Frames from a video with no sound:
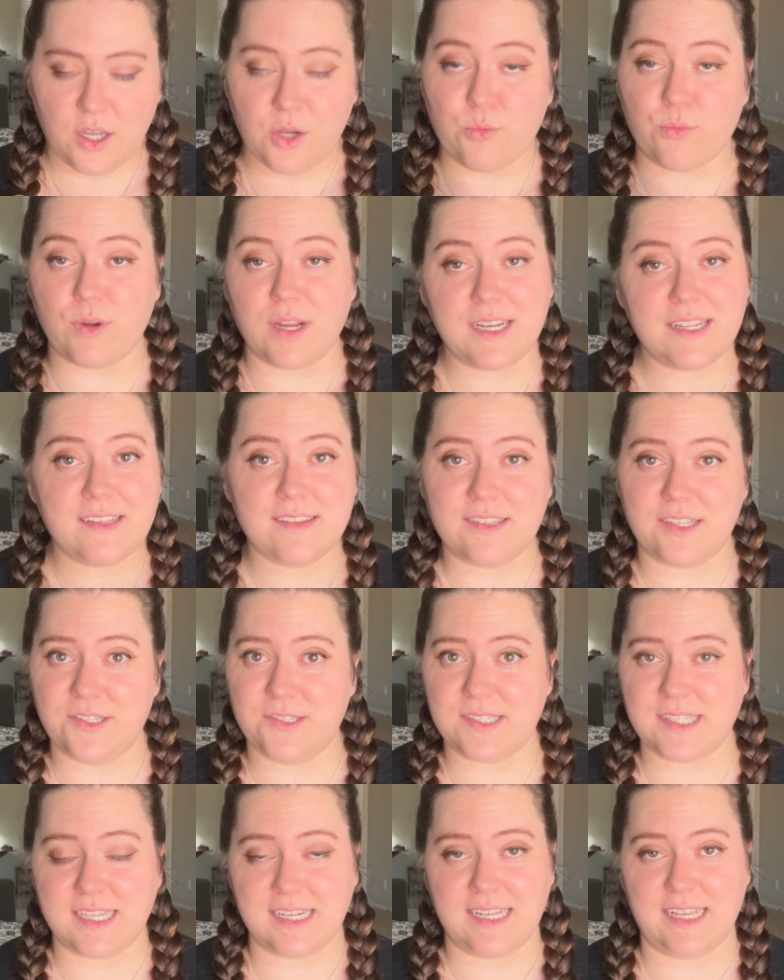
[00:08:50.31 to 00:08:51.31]
running
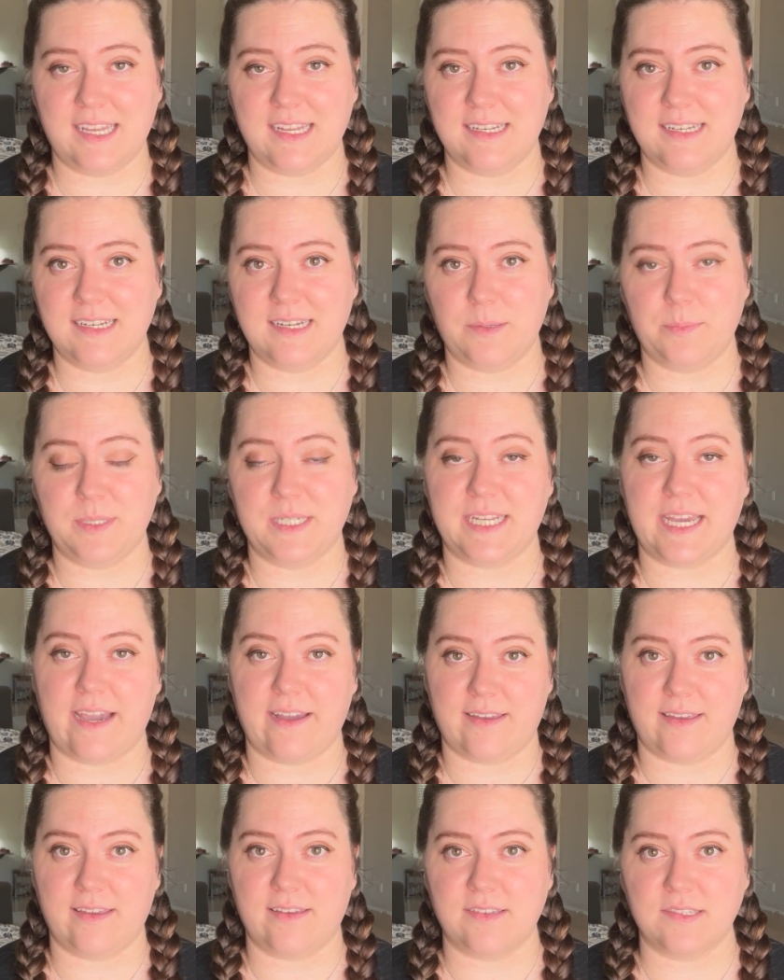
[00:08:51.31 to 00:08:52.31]
loose and he ended up
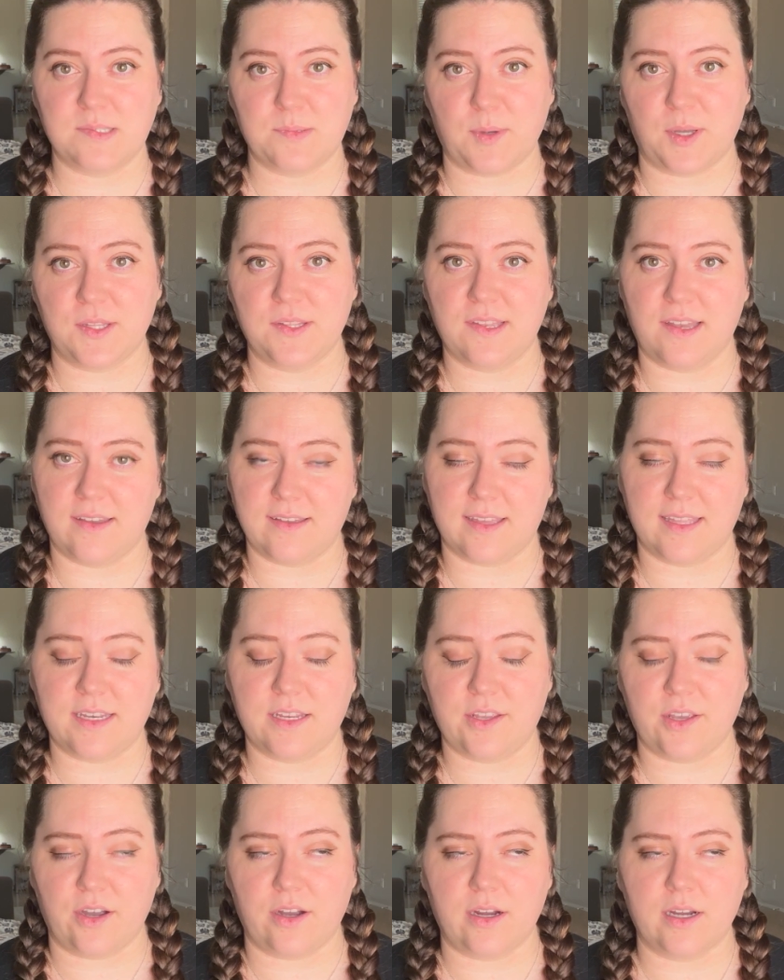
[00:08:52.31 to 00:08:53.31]
attacking a small dog in a
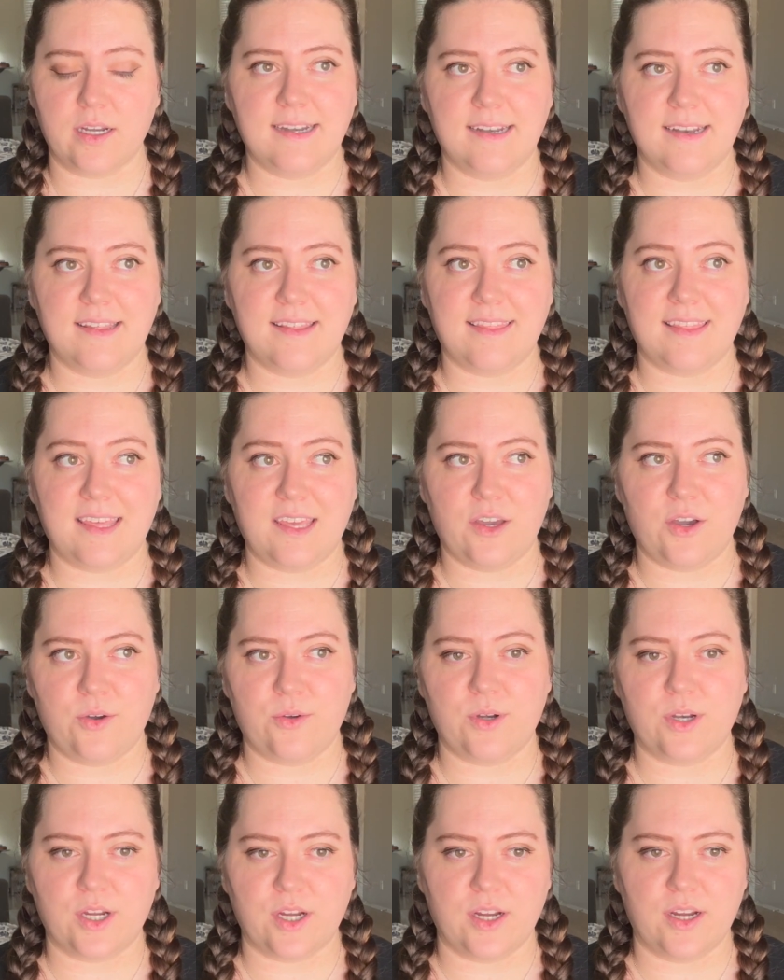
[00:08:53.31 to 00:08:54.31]
yard, and the
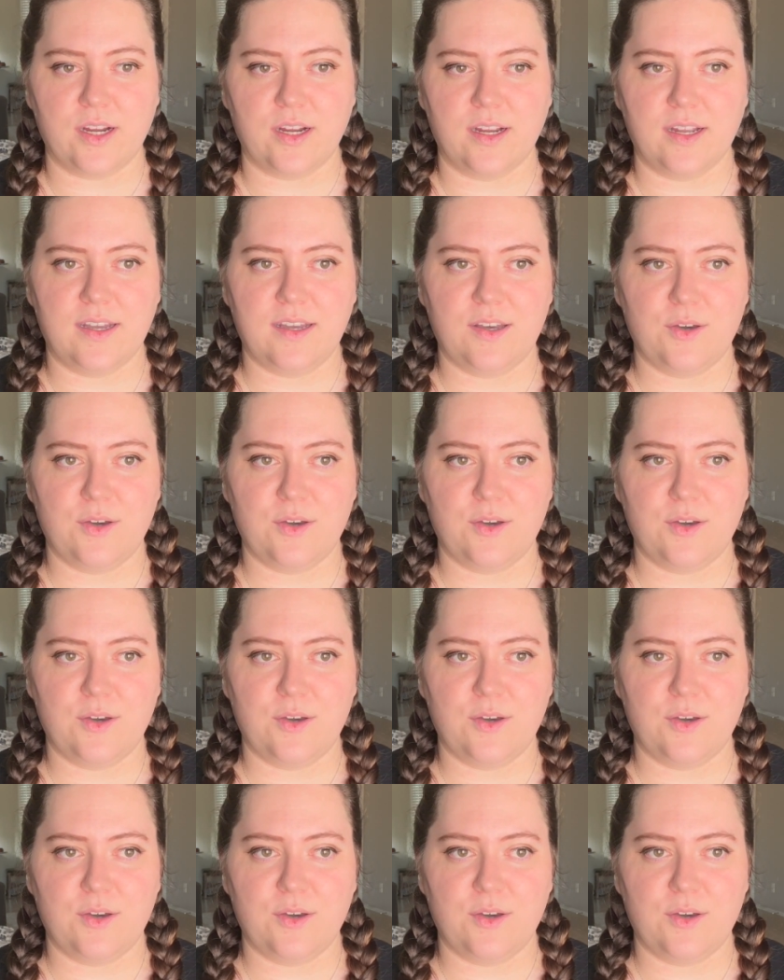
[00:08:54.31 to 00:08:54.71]
owner